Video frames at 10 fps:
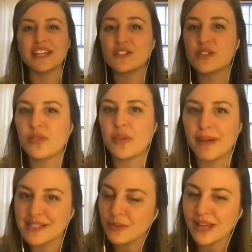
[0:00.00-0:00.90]
So the
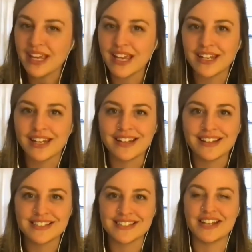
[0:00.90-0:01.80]
best way, and
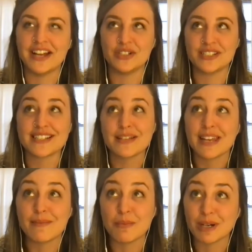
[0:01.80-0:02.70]
this is not just because I'm an
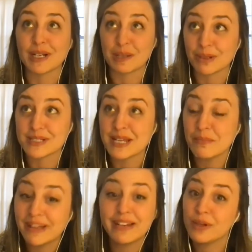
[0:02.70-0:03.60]
email marketing person,
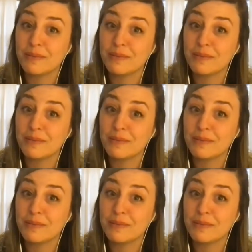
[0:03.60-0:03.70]
but it would